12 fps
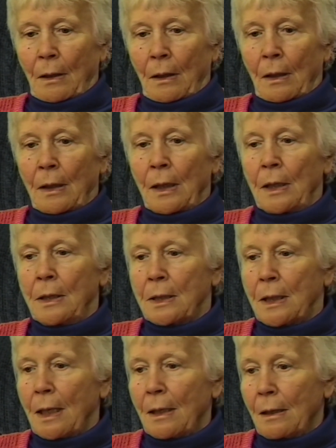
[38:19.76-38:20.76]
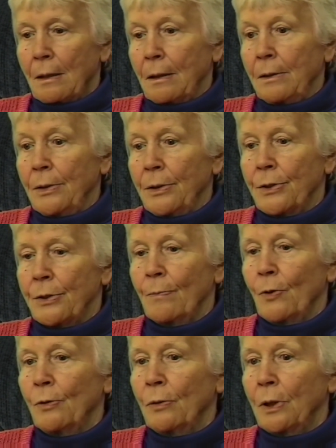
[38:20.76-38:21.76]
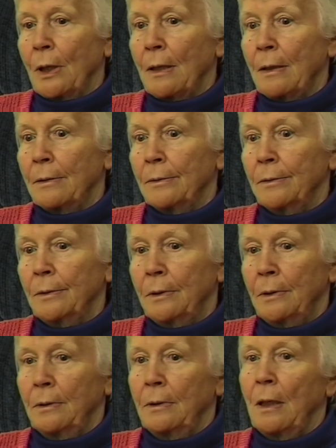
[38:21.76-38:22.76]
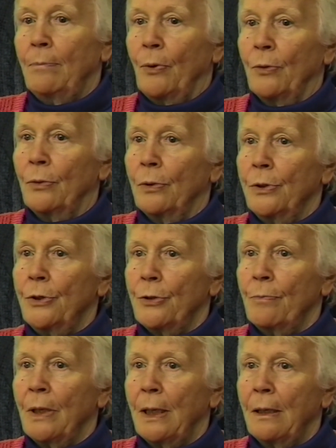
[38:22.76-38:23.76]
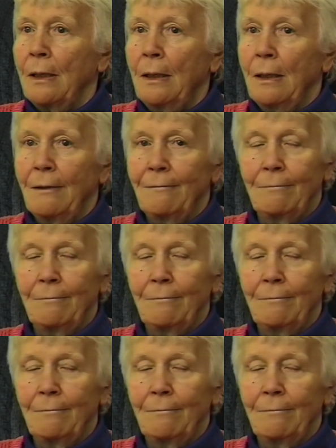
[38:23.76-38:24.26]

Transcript: and he settled in this small town, a Polish man,